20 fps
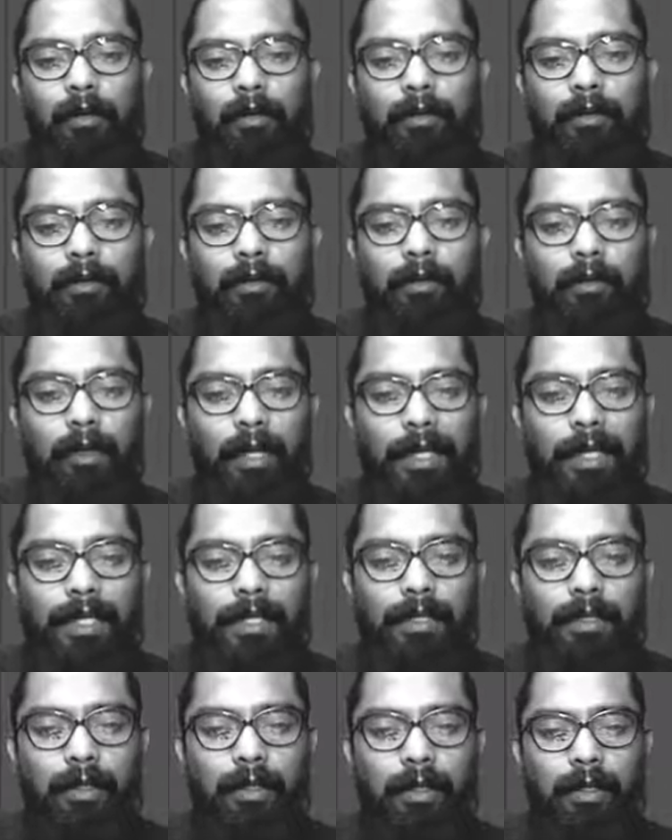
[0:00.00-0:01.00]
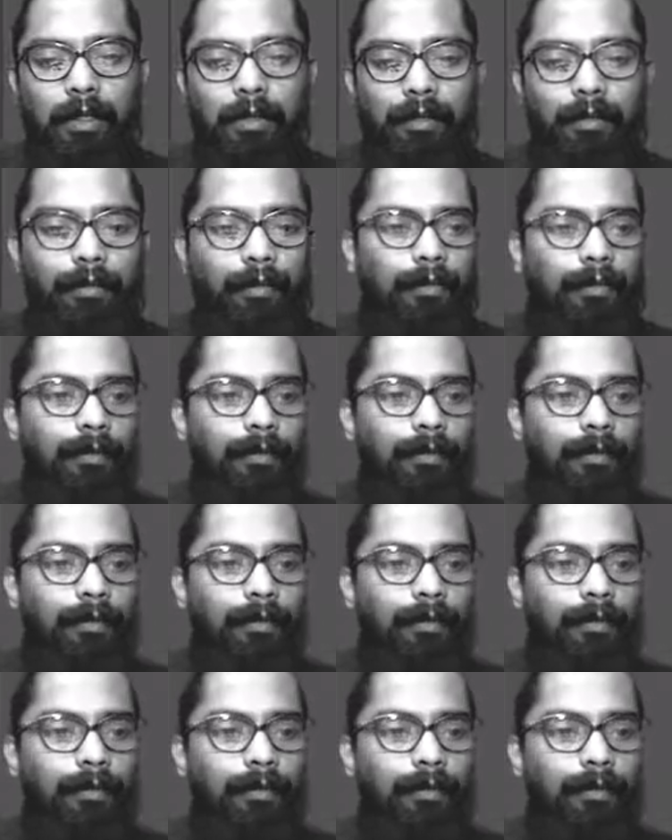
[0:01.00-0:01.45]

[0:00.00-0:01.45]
So nice curve.